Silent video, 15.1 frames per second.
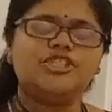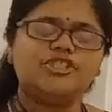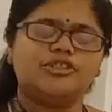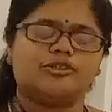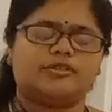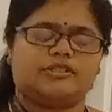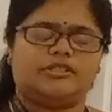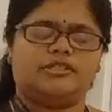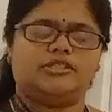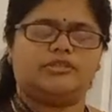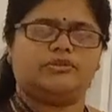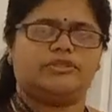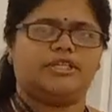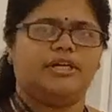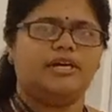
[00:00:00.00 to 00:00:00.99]
is Dr. C.
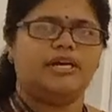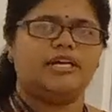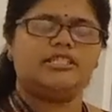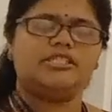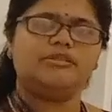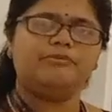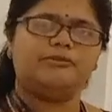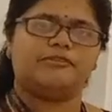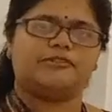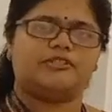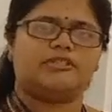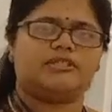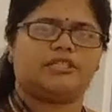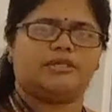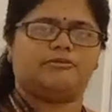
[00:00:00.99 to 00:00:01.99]
Sonia, Assistant
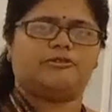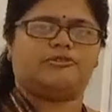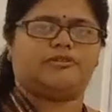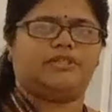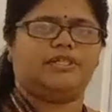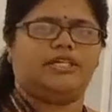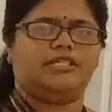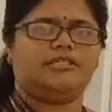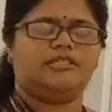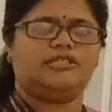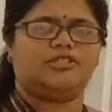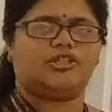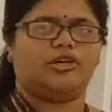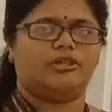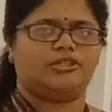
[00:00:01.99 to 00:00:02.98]
Professor in Chemistry,
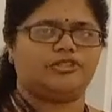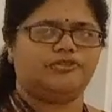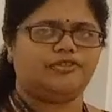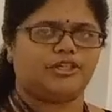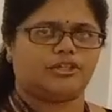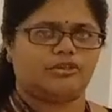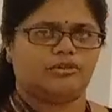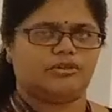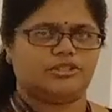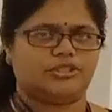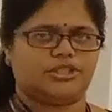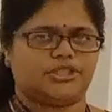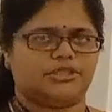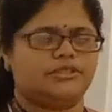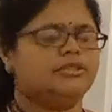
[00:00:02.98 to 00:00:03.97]
SNS College of
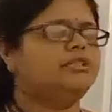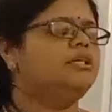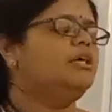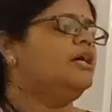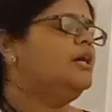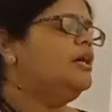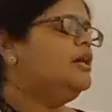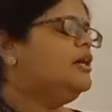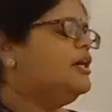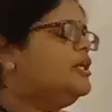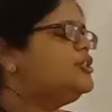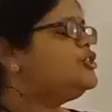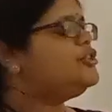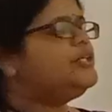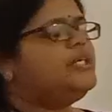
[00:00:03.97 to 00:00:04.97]
Technology.
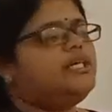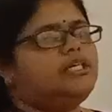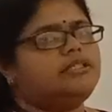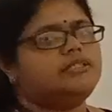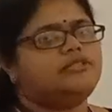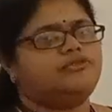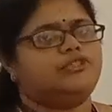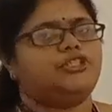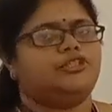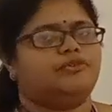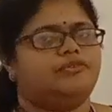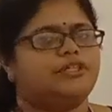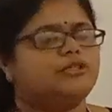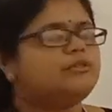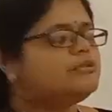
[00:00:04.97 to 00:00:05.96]
Today in this video,
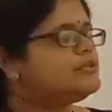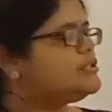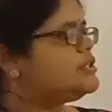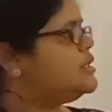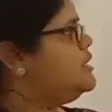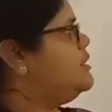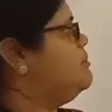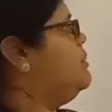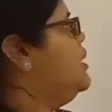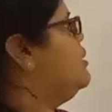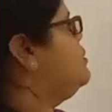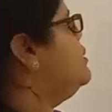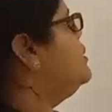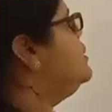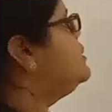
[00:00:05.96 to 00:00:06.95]
we are going to see about
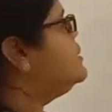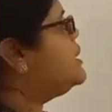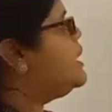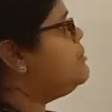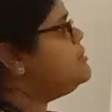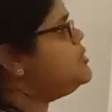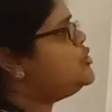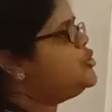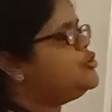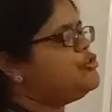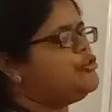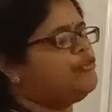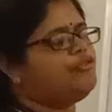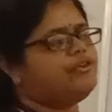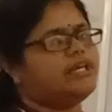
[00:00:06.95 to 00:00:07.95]
the chemistry
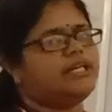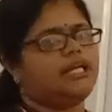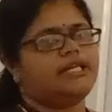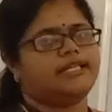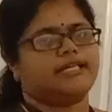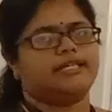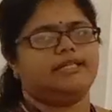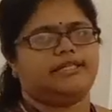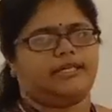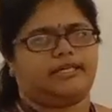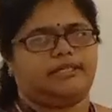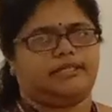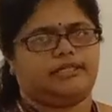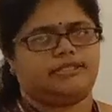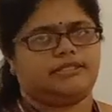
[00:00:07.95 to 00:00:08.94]
of analytical
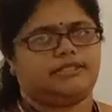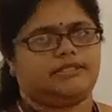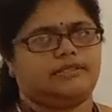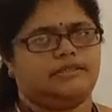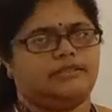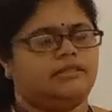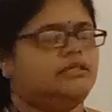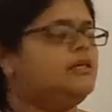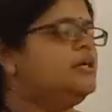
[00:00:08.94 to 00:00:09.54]
techniques.